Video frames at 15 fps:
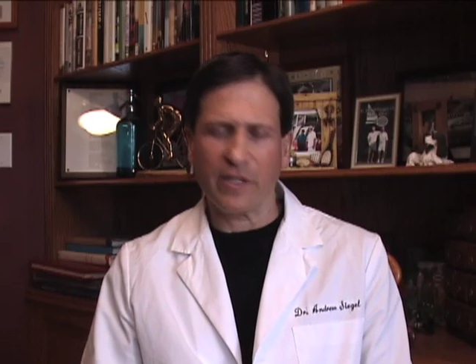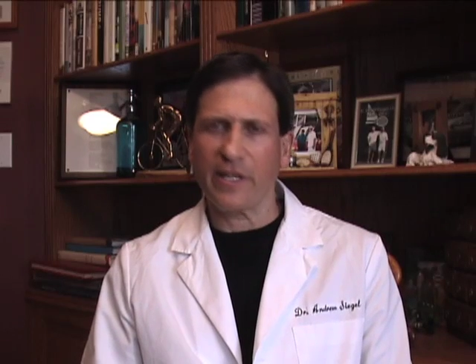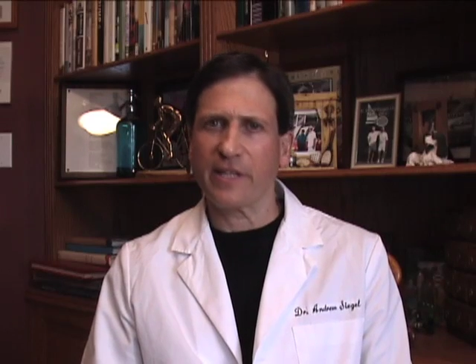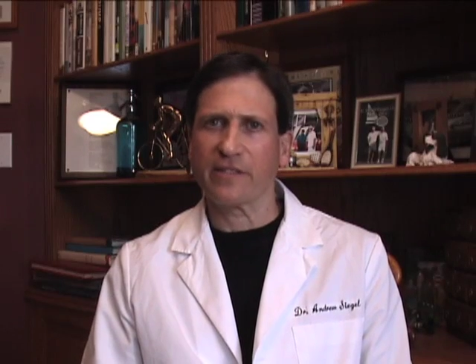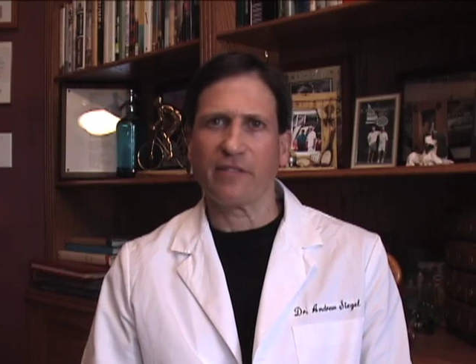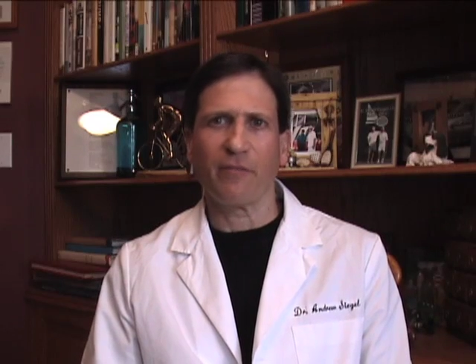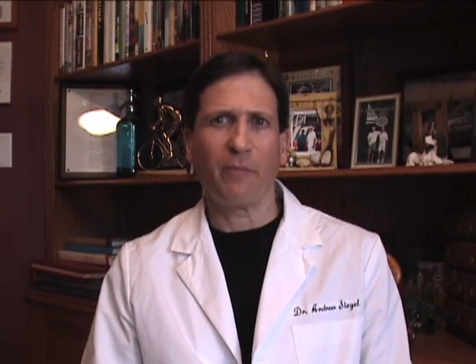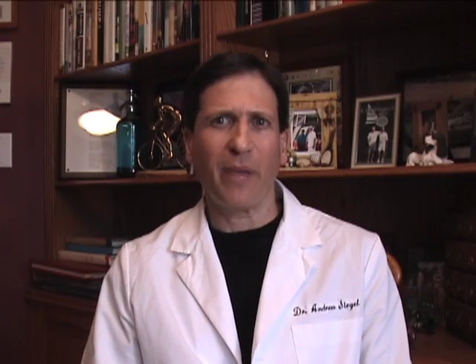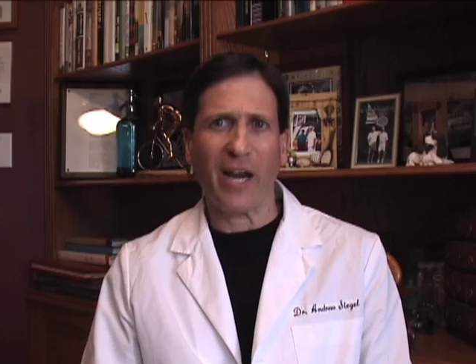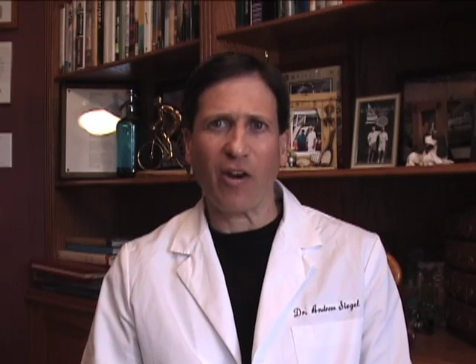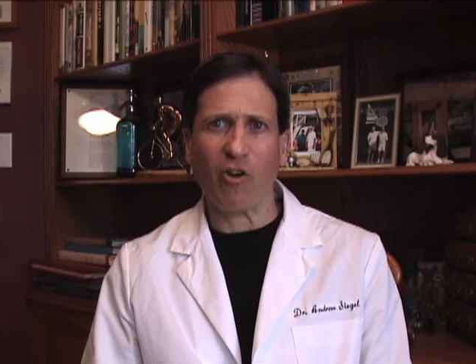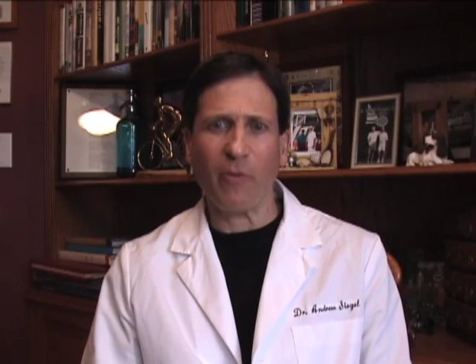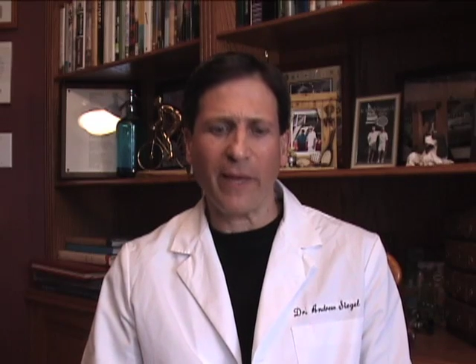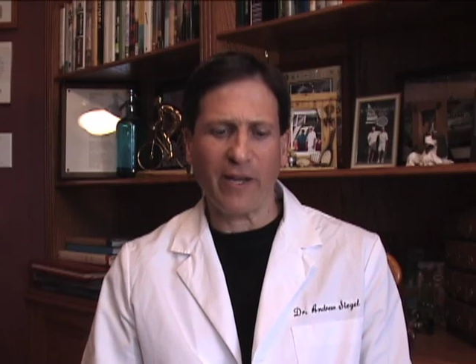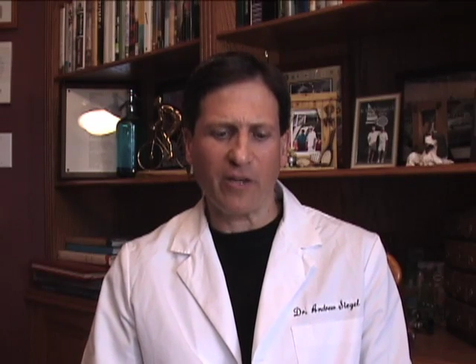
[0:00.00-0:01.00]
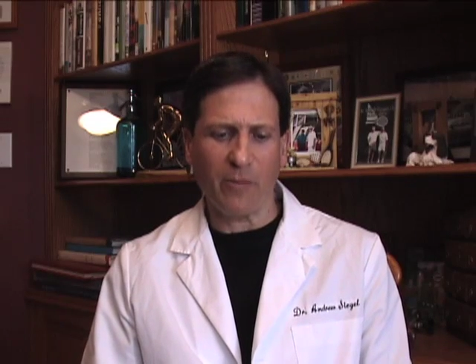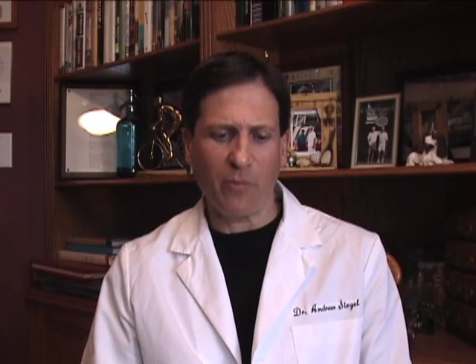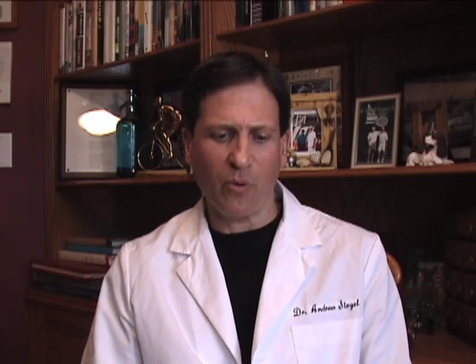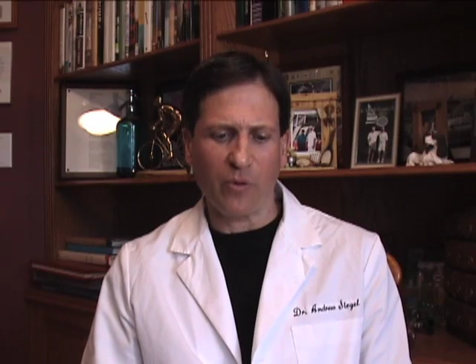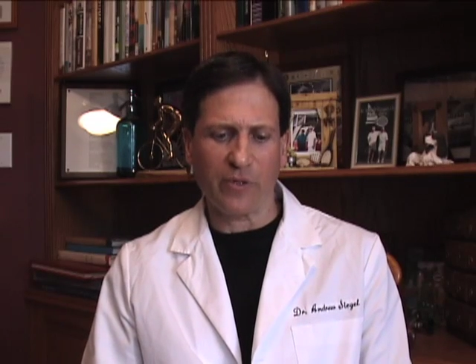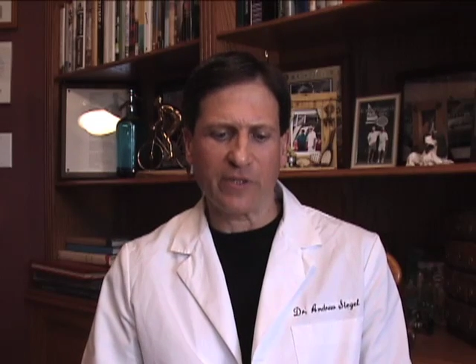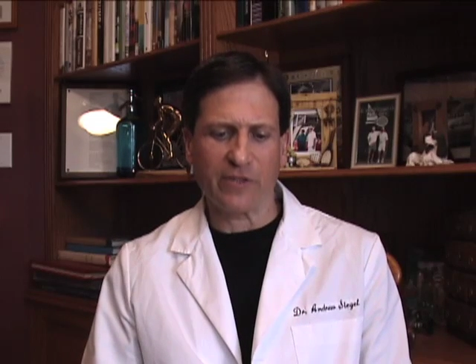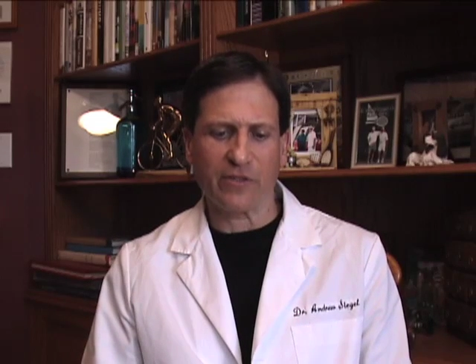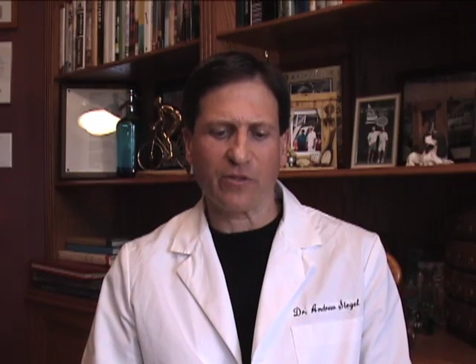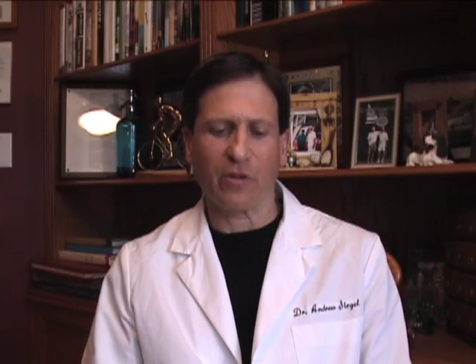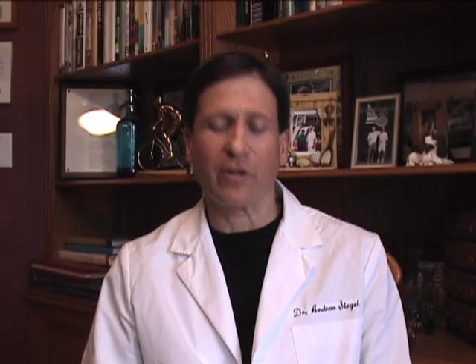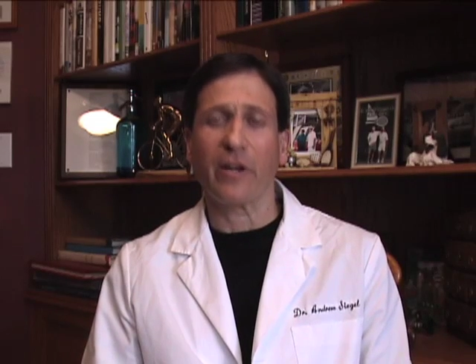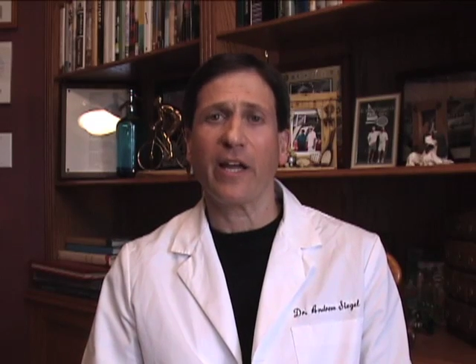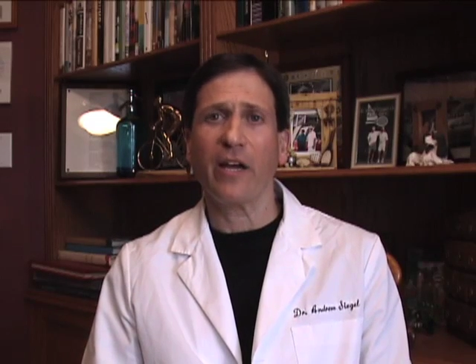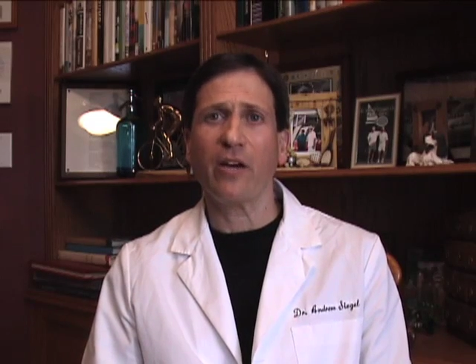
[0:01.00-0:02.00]
It's of paramount importance to
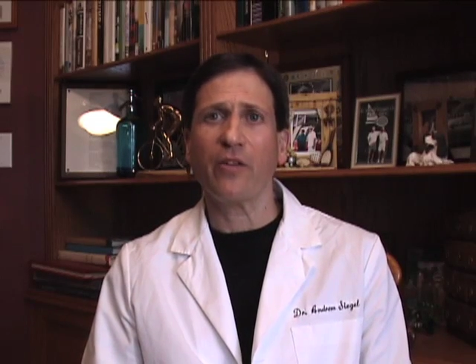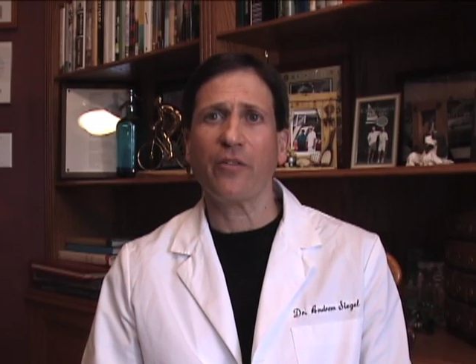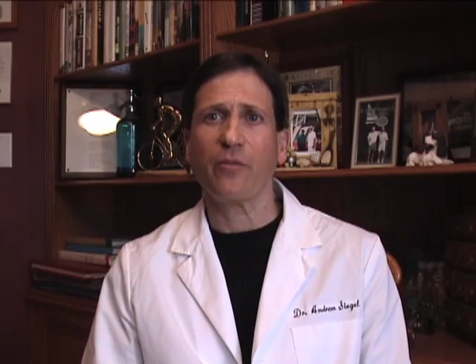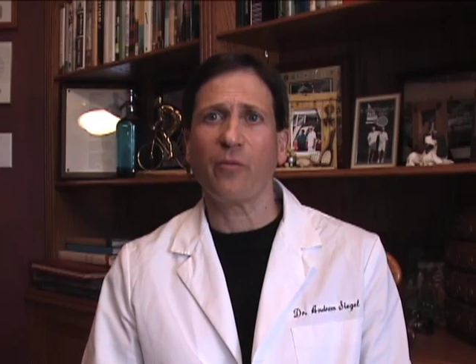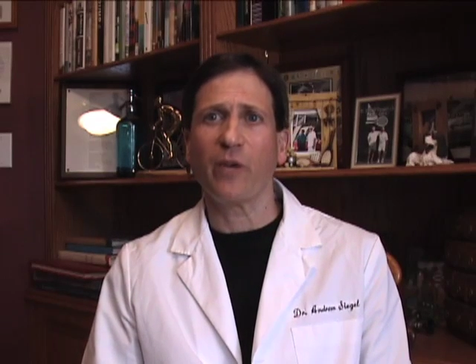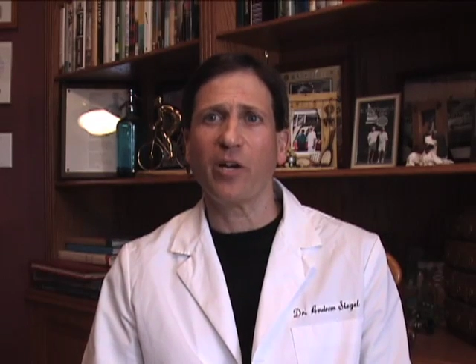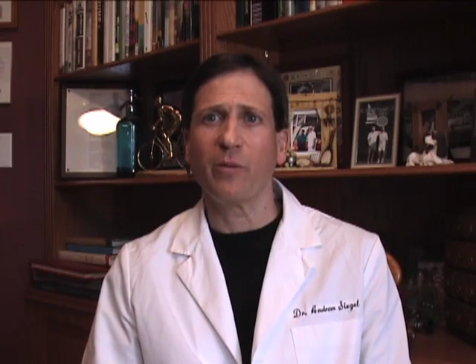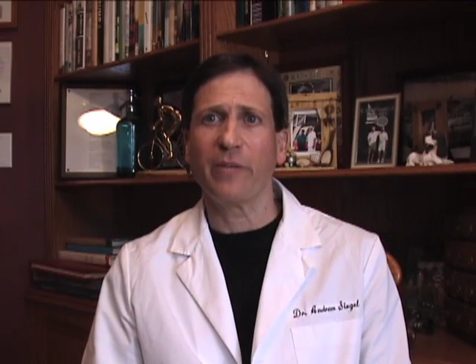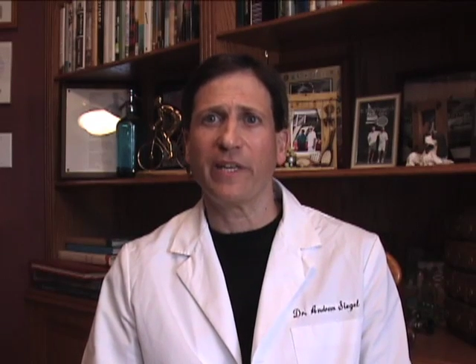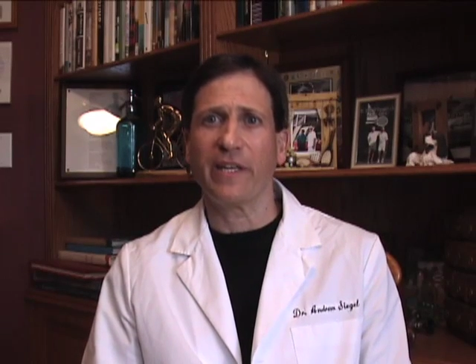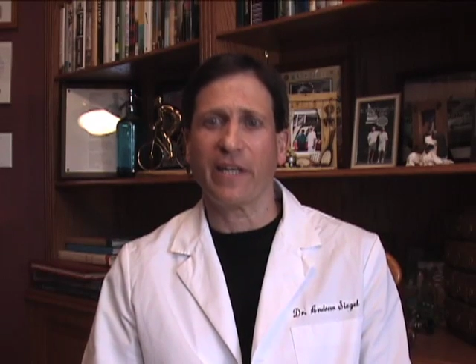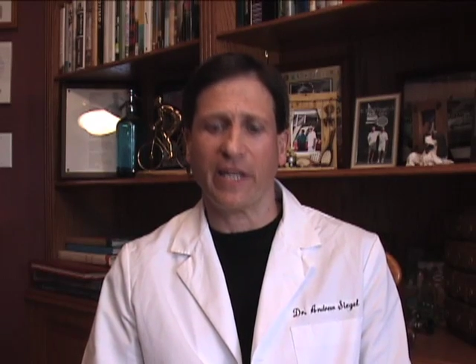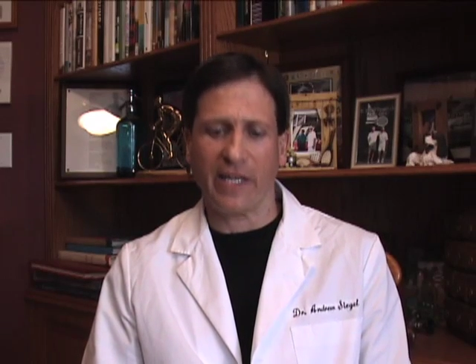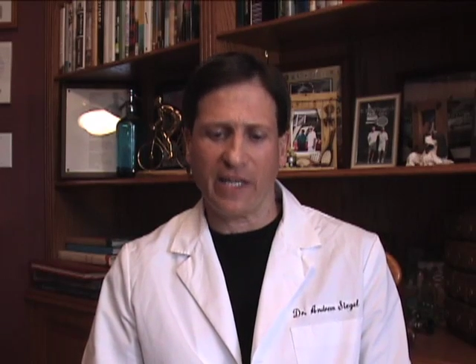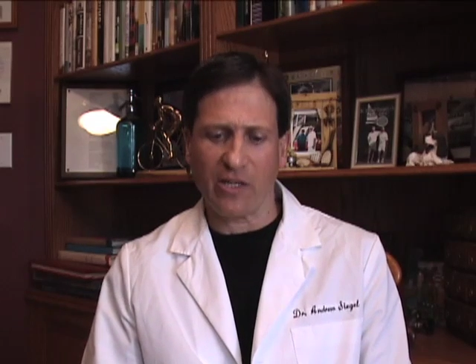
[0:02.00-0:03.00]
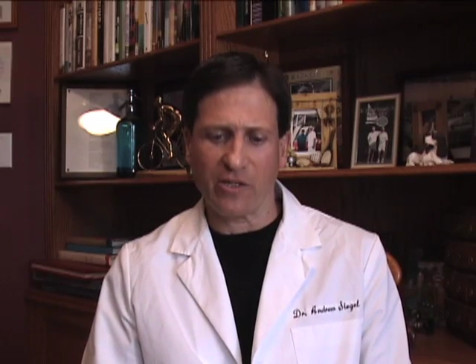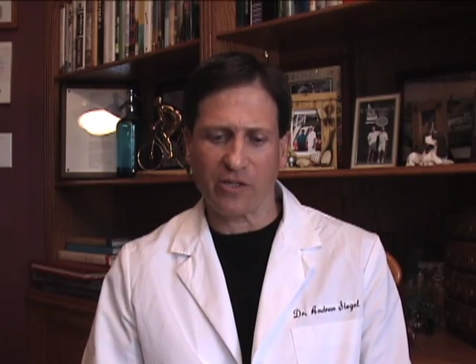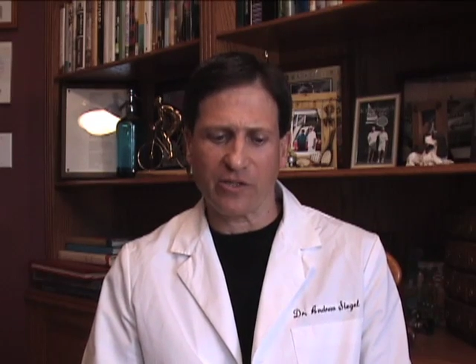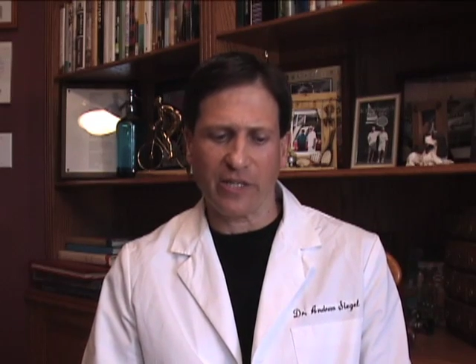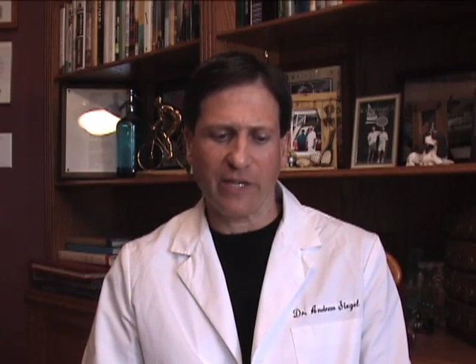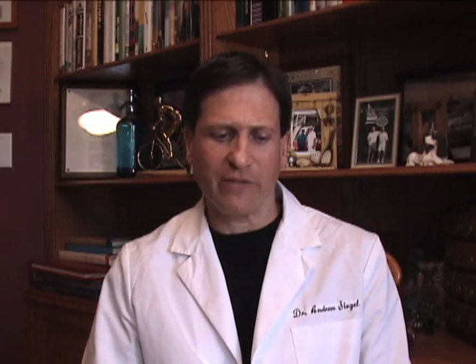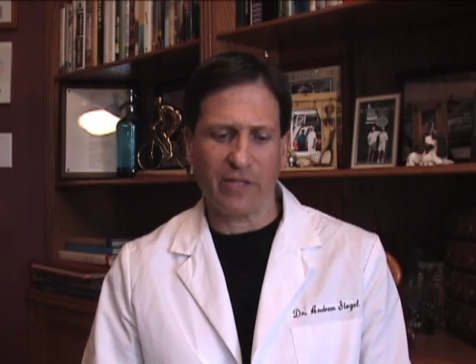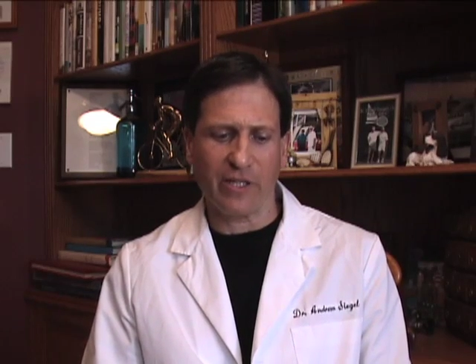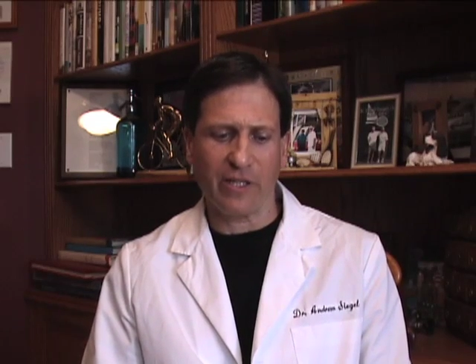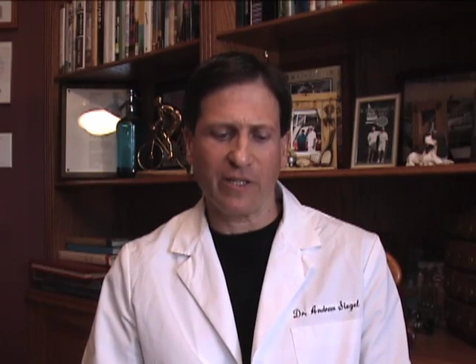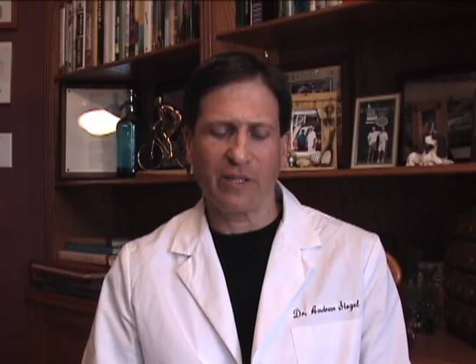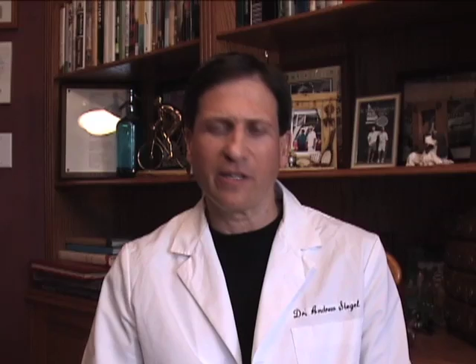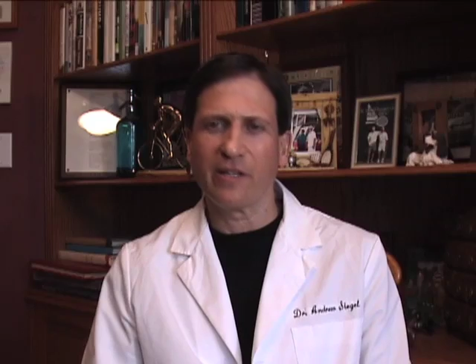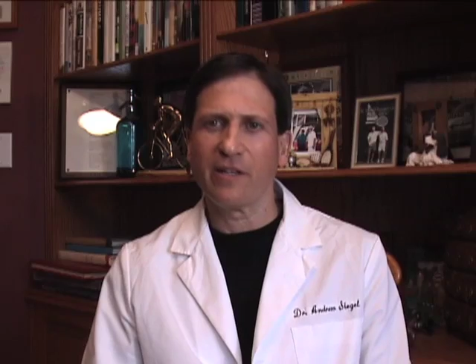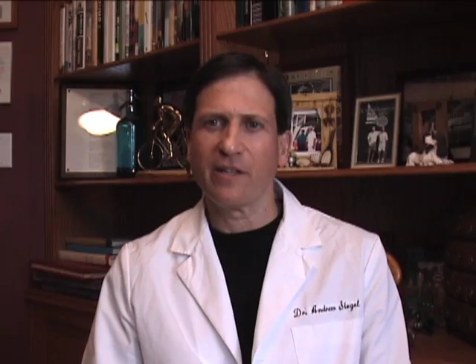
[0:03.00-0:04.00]
our health, well-being, and longevity.